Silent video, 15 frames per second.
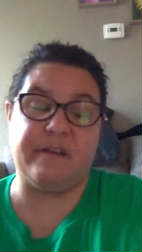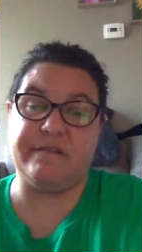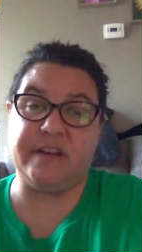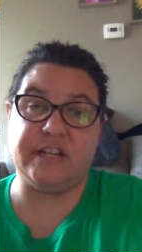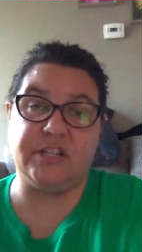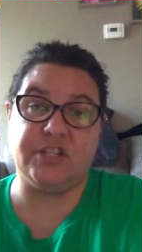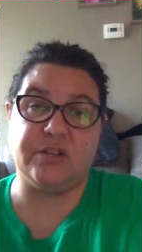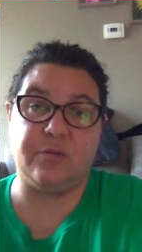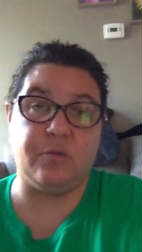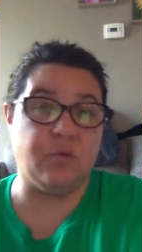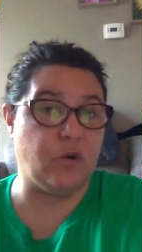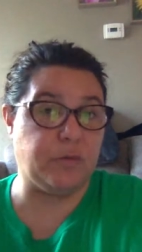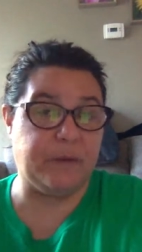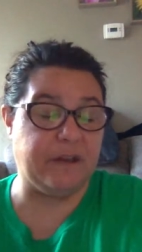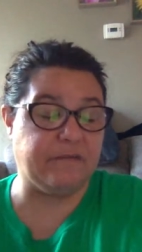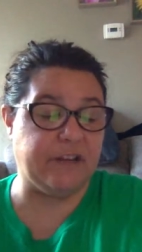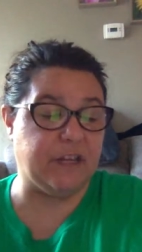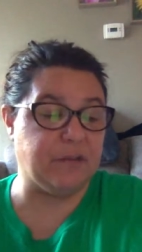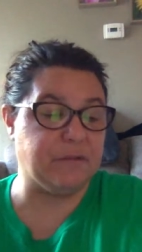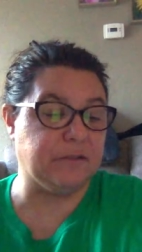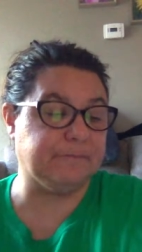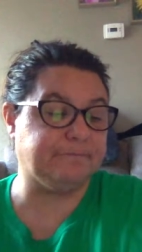fudge won't be
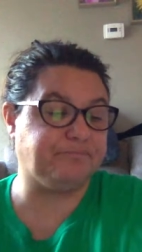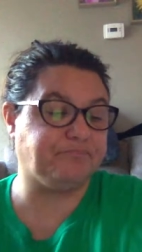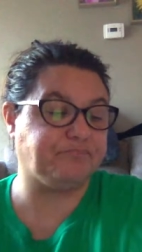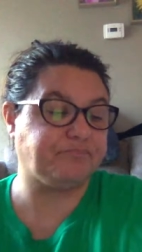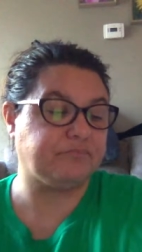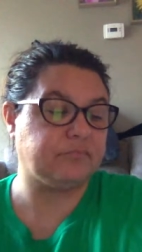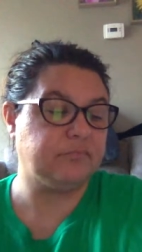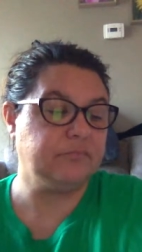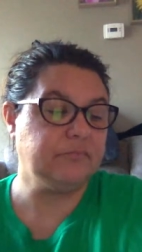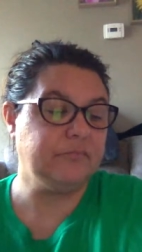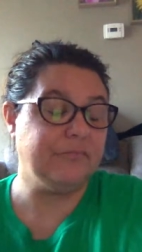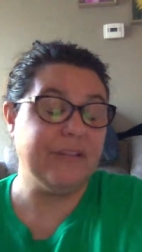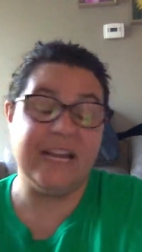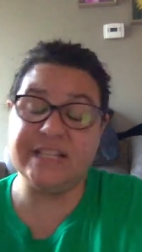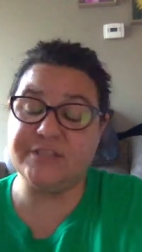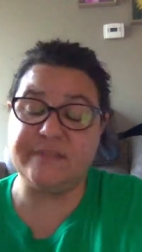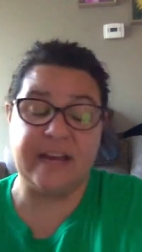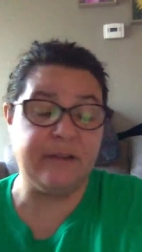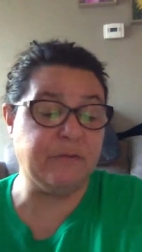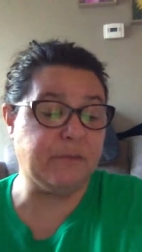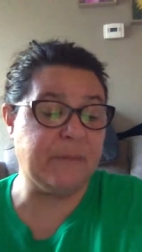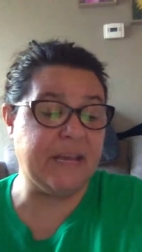available. That's
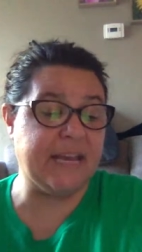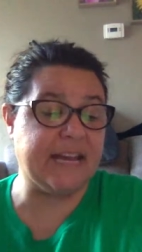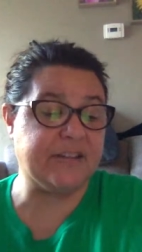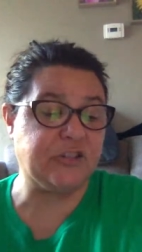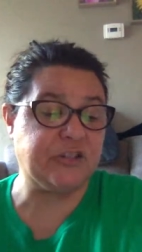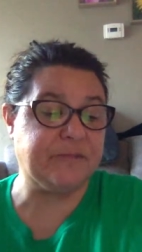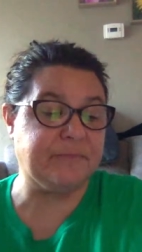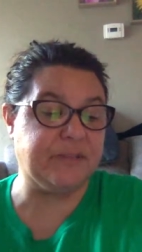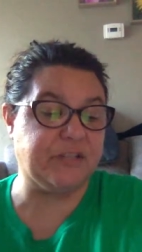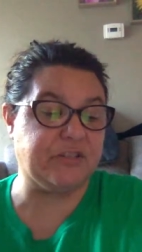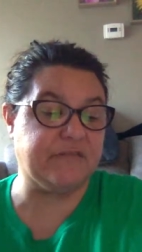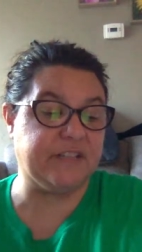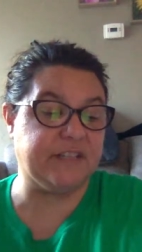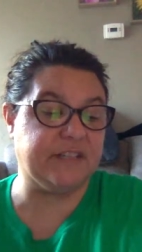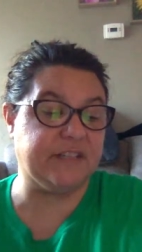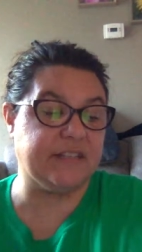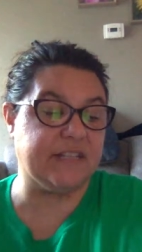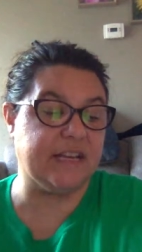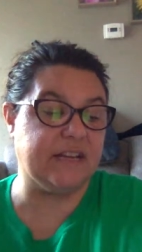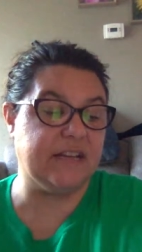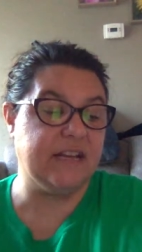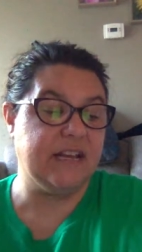fine with me, Hatcher, Mr. Vincent
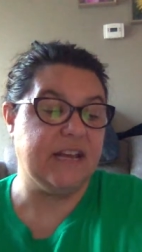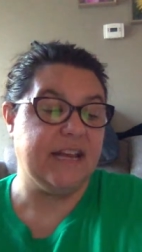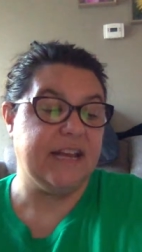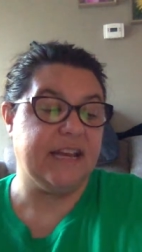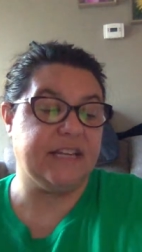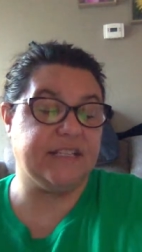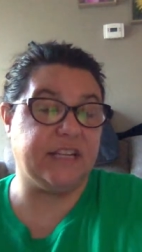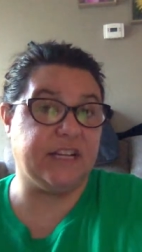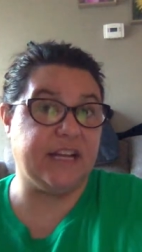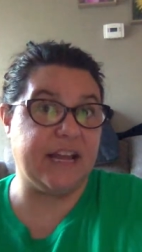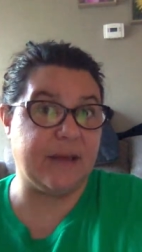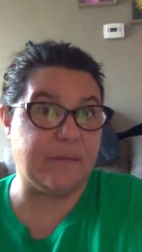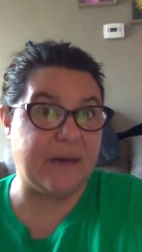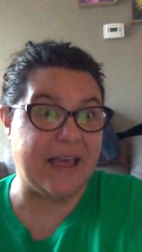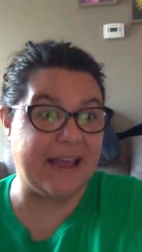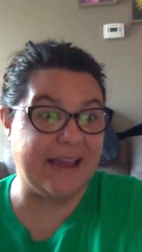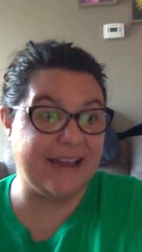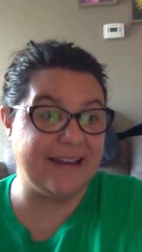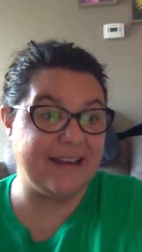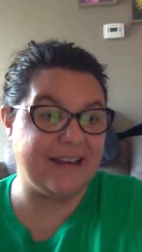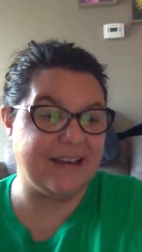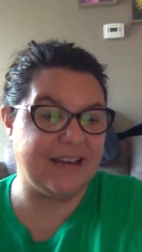said. Is he going to get
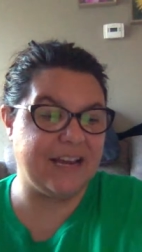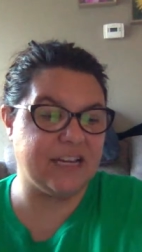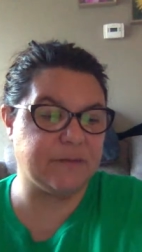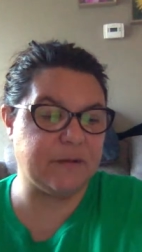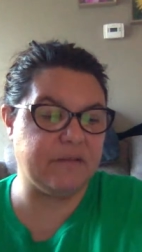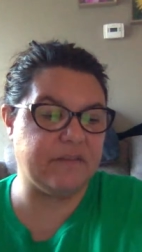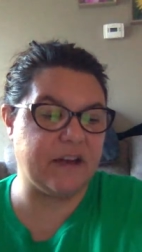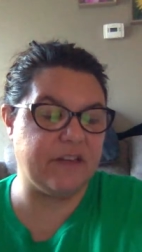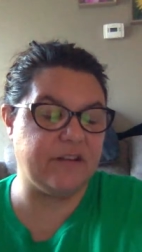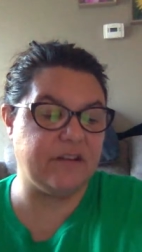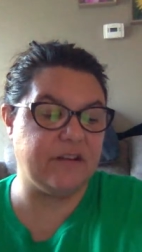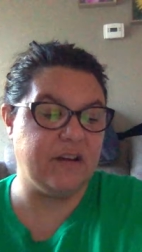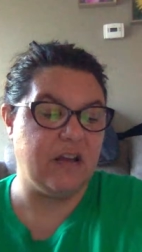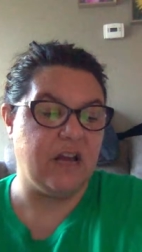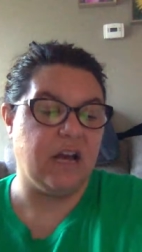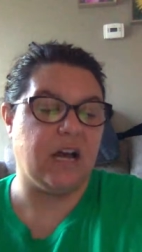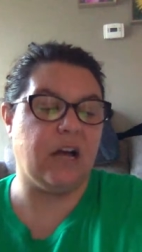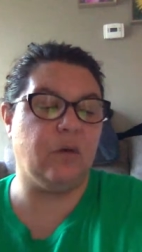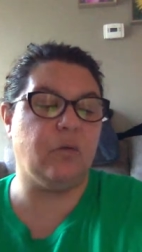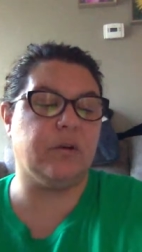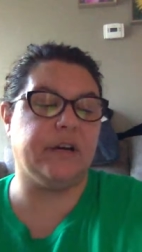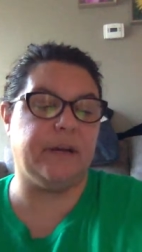paid? I asked my father.
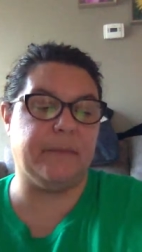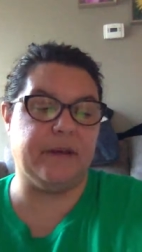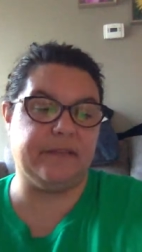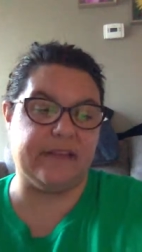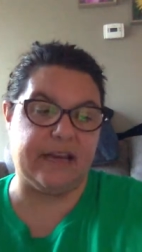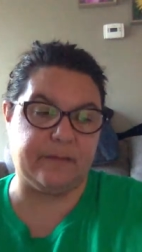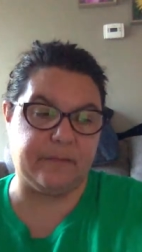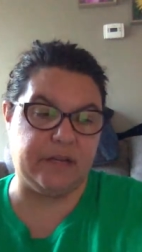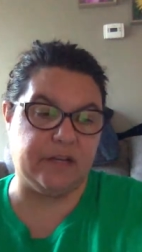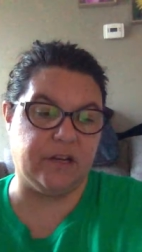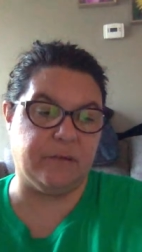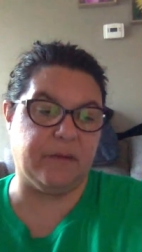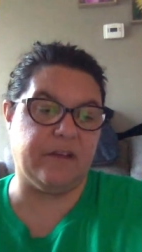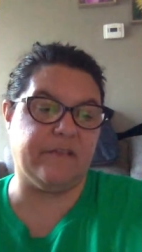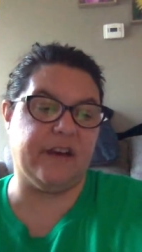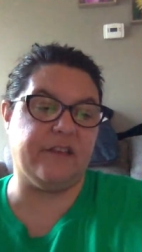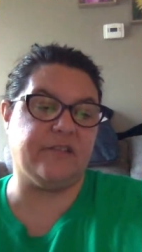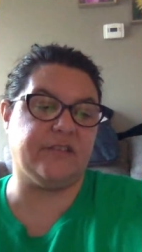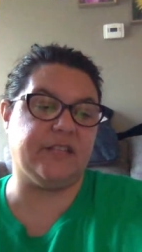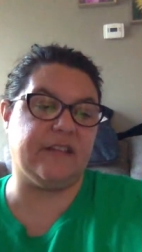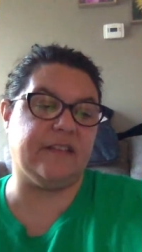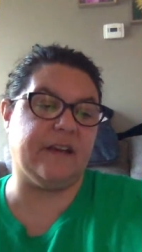I'll worry about that, Peter, my father
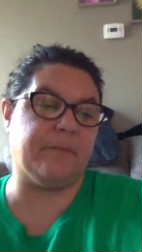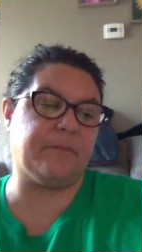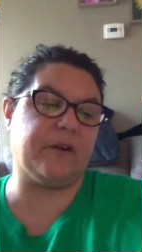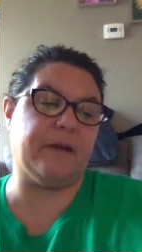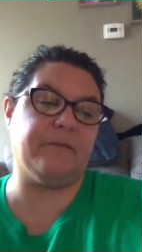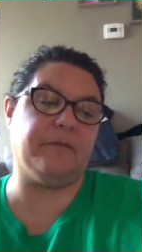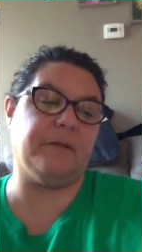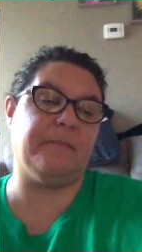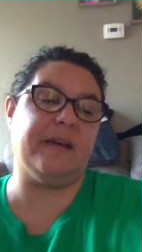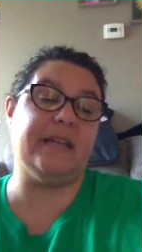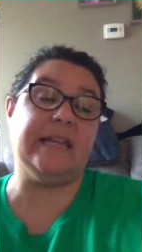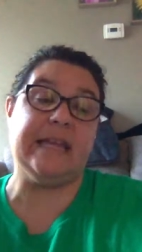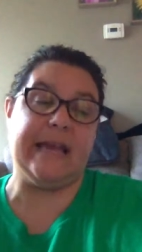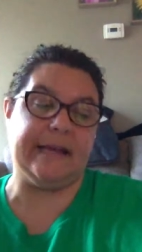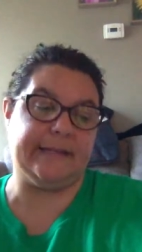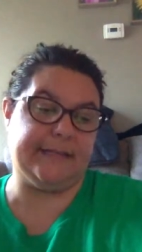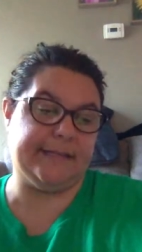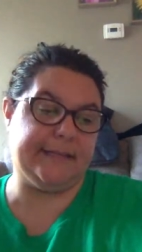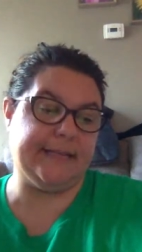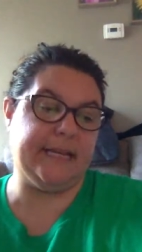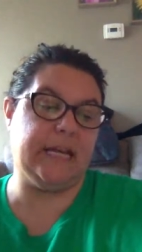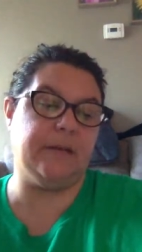said. That probably meant
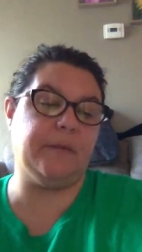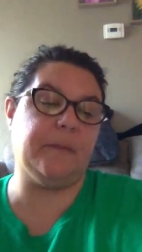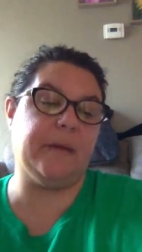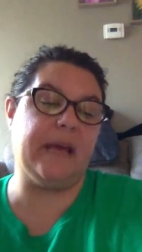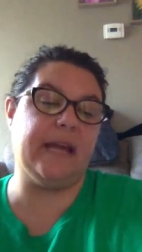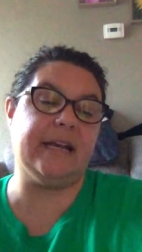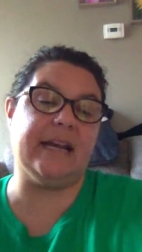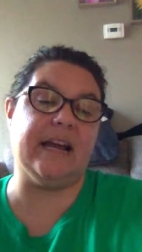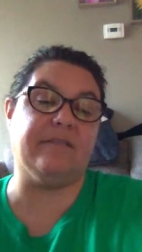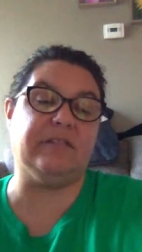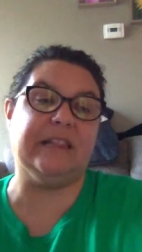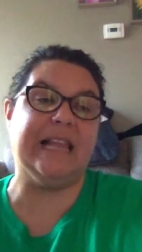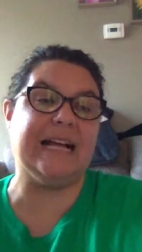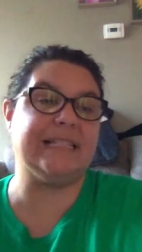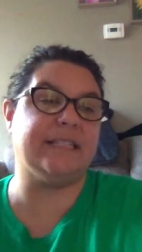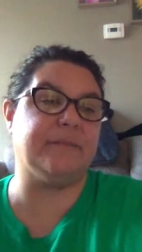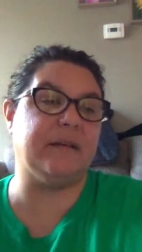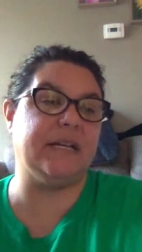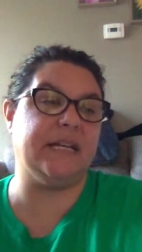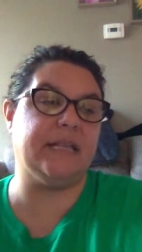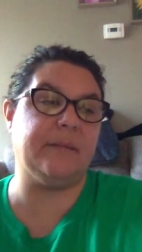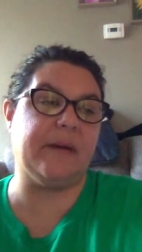yes. He'd be paid and have lots of
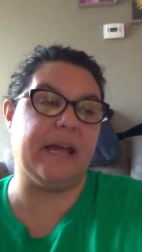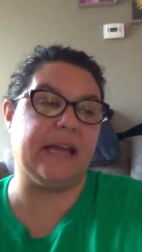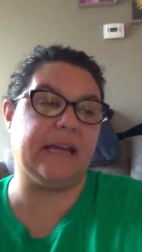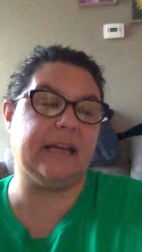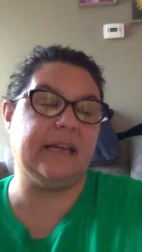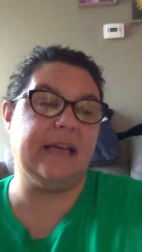money in the bank.